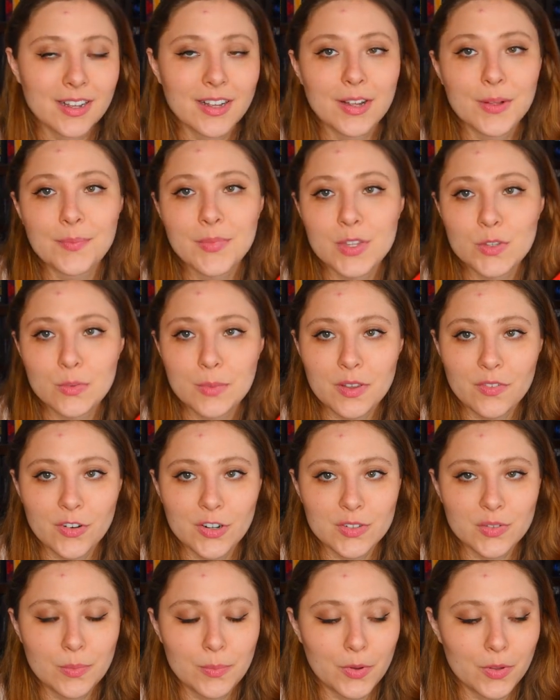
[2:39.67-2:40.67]
Um, this will be a
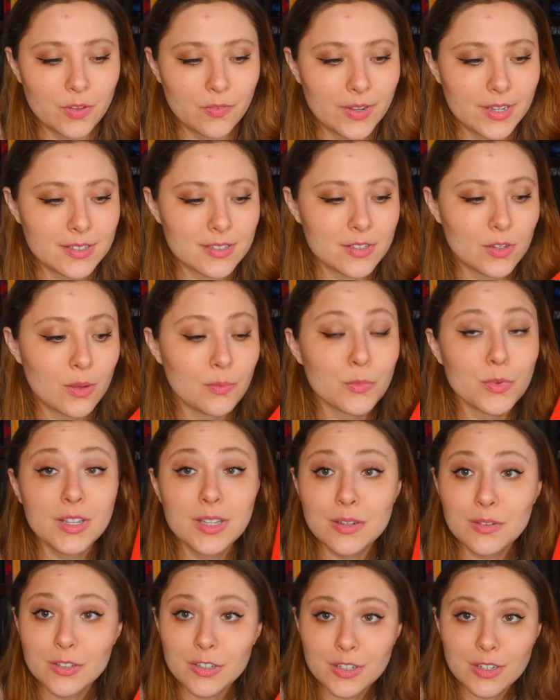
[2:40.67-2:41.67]
first for both of us. So I'm
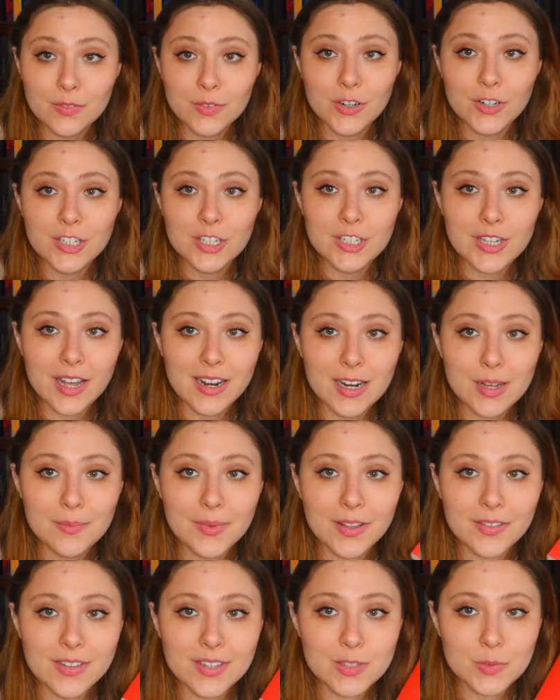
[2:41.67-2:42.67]
really looking forward to chatting
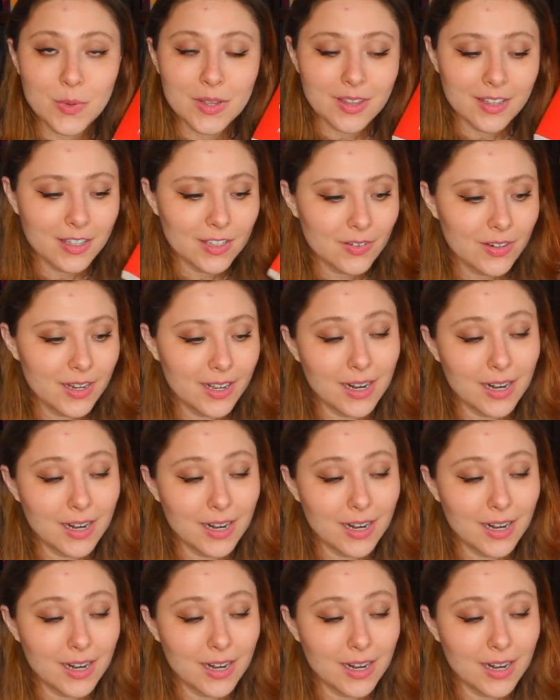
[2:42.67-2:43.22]
about this with Hillary,